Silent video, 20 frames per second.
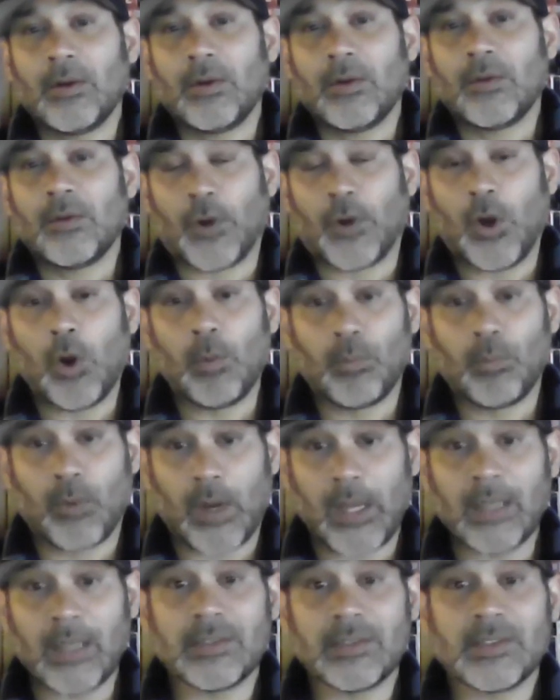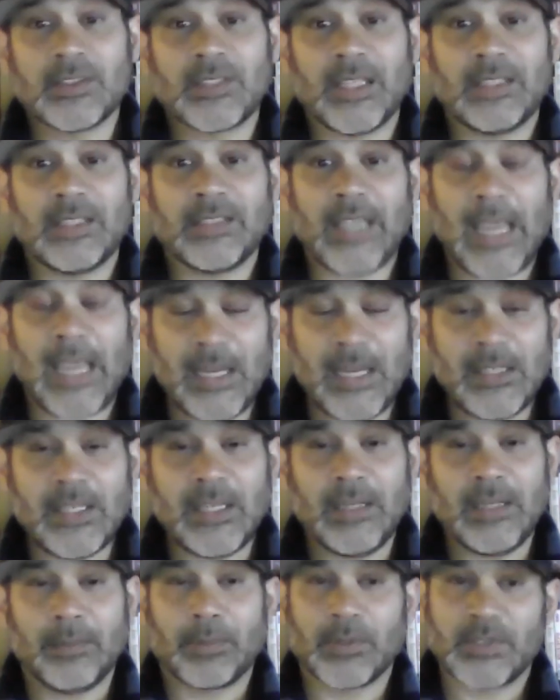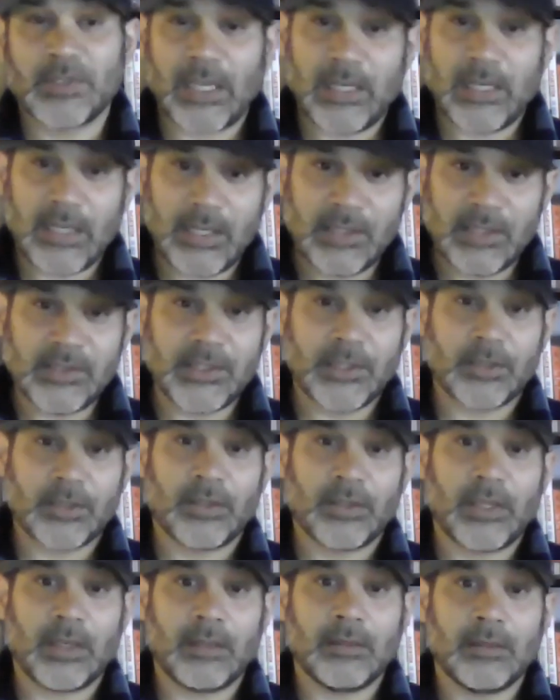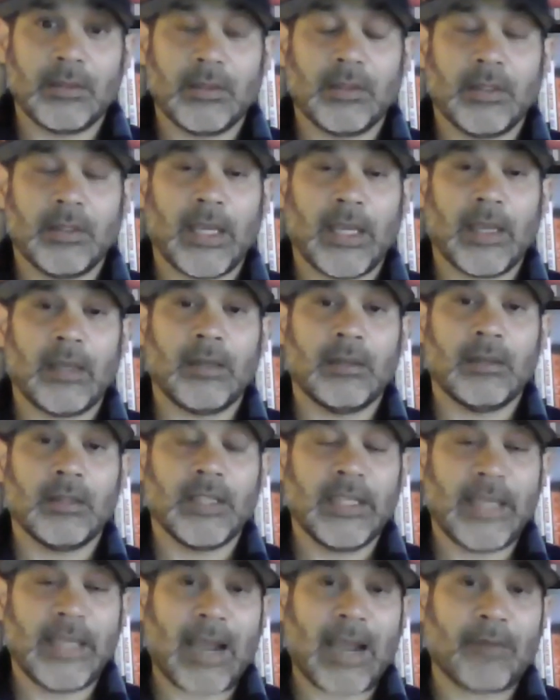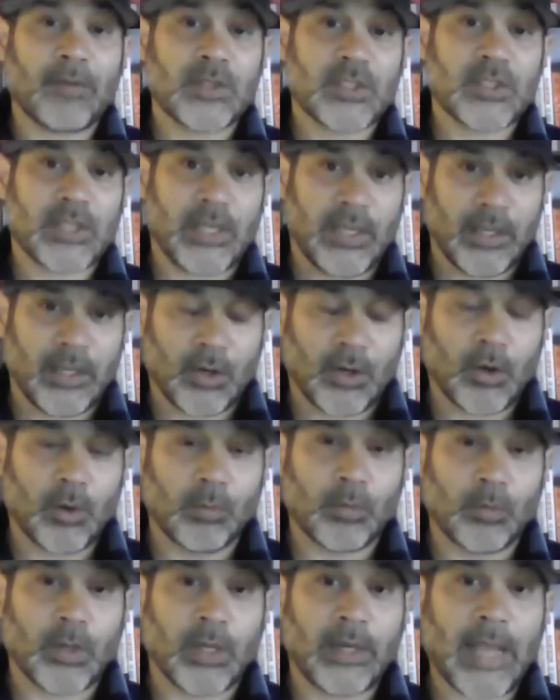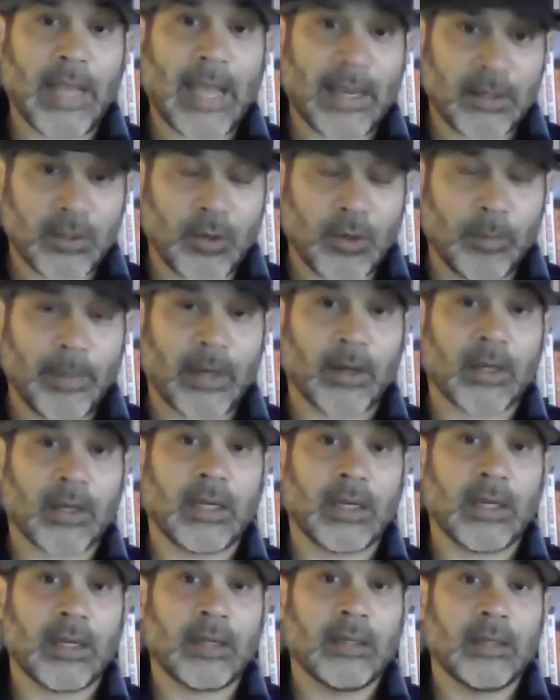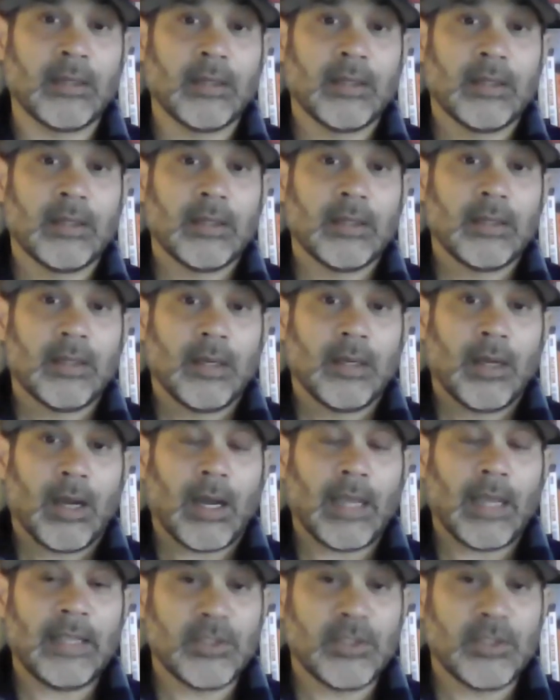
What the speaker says: For home runs, it's 18% easier than league average to hit a home run at Comerica in